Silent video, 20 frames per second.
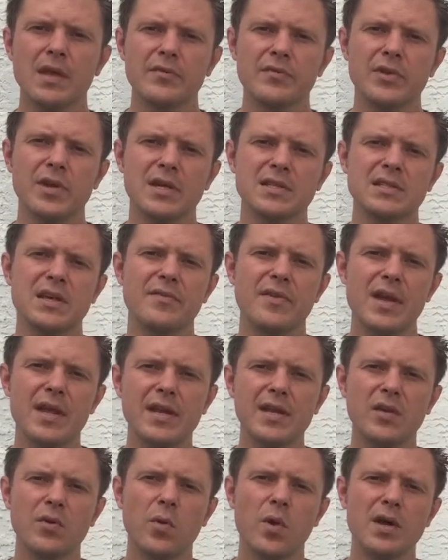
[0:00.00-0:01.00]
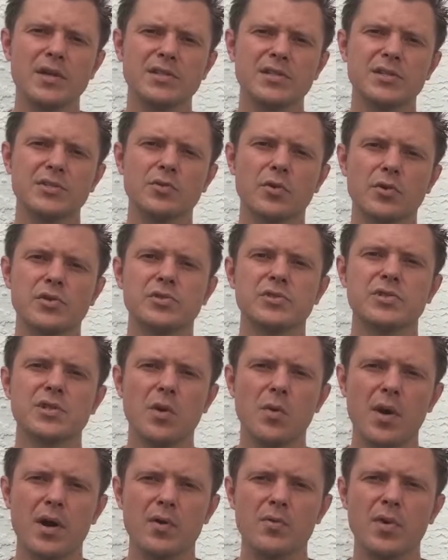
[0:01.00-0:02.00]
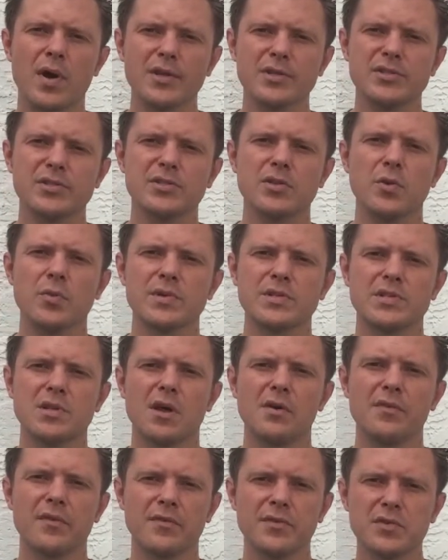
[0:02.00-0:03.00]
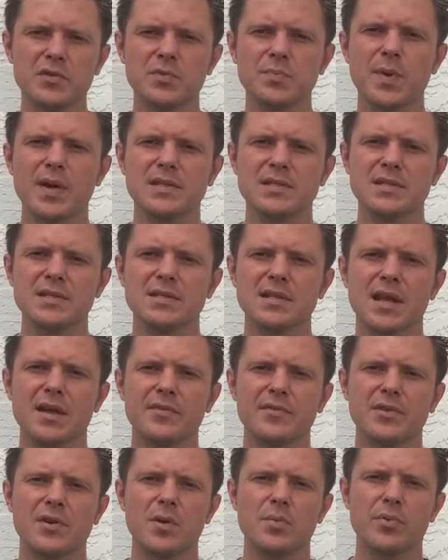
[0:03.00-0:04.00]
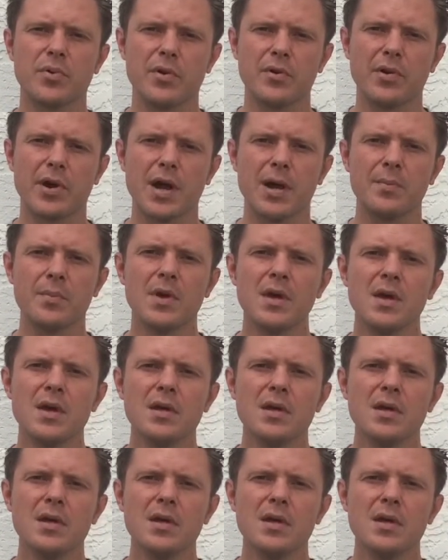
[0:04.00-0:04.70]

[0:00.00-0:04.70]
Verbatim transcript: If you guys have any questions or you still want to register, we still have a few spaces left in our program.